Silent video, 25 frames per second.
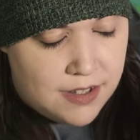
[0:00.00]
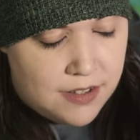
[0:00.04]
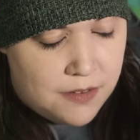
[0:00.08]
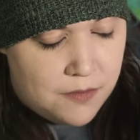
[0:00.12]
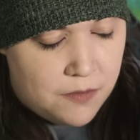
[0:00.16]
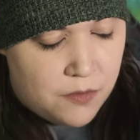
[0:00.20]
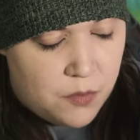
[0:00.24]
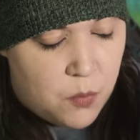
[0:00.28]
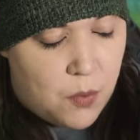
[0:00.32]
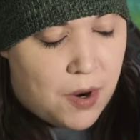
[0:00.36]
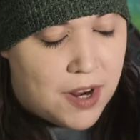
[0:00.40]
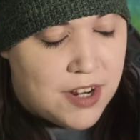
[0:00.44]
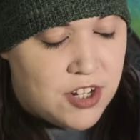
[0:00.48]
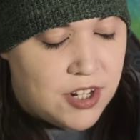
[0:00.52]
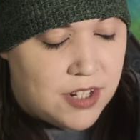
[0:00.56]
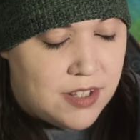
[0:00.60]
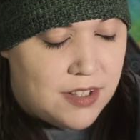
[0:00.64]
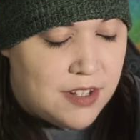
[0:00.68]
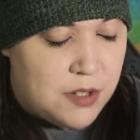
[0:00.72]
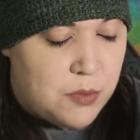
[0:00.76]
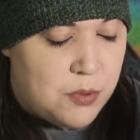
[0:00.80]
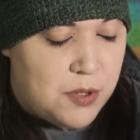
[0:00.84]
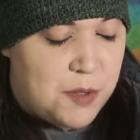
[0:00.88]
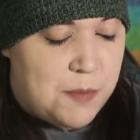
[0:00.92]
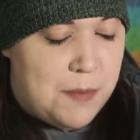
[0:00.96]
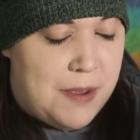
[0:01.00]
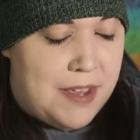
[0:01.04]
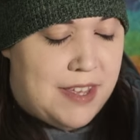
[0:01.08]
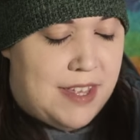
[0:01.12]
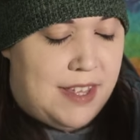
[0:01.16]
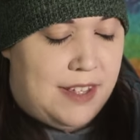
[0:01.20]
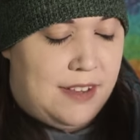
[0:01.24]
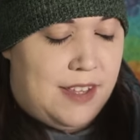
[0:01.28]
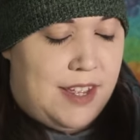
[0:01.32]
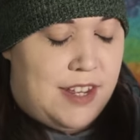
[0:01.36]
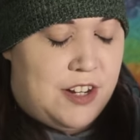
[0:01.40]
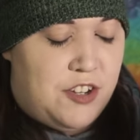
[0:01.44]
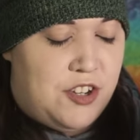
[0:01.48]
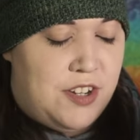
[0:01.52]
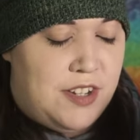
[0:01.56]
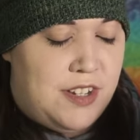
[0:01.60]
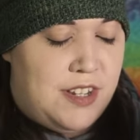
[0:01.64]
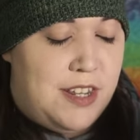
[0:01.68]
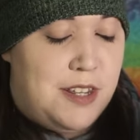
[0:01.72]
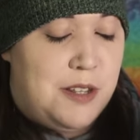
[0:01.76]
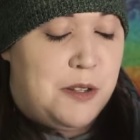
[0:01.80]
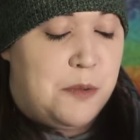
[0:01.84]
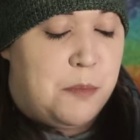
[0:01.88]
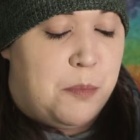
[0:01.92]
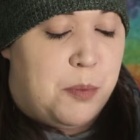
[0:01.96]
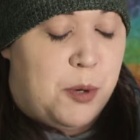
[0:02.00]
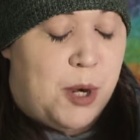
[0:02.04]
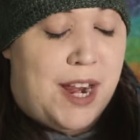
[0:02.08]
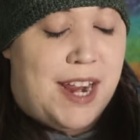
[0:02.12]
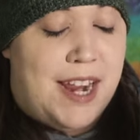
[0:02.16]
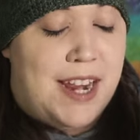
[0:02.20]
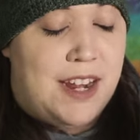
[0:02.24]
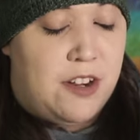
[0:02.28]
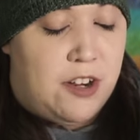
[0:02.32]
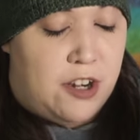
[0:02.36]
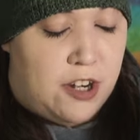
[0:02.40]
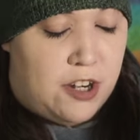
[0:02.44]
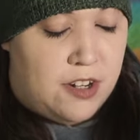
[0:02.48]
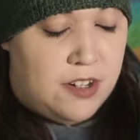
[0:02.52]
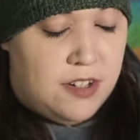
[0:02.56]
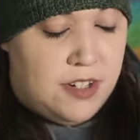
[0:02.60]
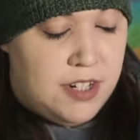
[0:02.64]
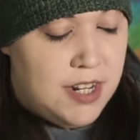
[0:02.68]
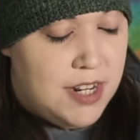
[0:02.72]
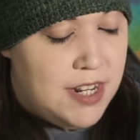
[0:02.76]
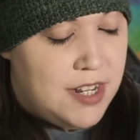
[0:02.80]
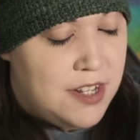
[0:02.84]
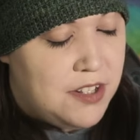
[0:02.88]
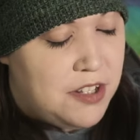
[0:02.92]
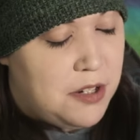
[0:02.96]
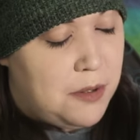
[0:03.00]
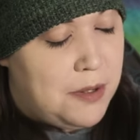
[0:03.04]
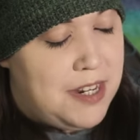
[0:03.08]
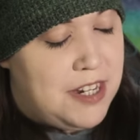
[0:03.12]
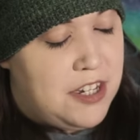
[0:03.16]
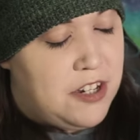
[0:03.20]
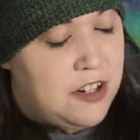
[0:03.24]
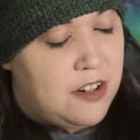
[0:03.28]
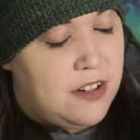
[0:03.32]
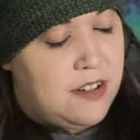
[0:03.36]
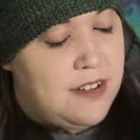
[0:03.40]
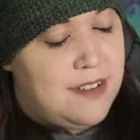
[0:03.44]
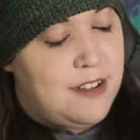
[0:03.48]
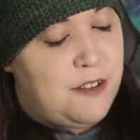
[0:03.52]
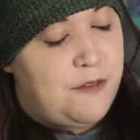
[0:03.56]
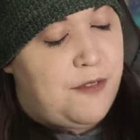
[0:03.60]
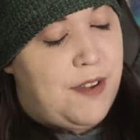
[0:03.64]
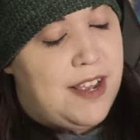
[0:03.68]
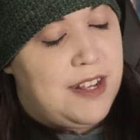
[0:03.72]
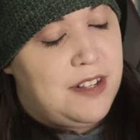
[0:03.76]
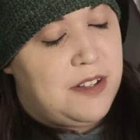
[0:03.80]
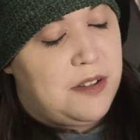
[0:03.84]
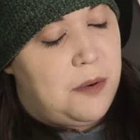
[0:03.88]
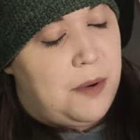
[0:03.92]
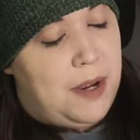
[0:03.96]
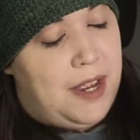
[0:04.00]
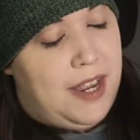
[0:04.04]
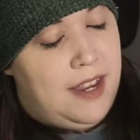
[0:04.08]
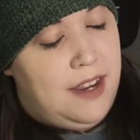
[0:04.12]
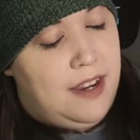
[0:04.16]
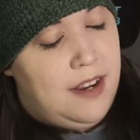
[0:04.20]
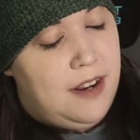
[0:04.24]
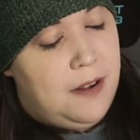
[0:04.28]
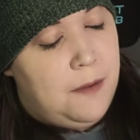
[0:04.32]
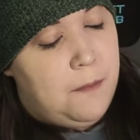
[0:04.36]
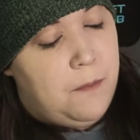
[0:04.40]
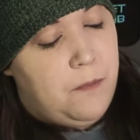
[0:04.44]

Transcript: Watching this was making Lan Jingyi's brain hurt, so he turned his face away.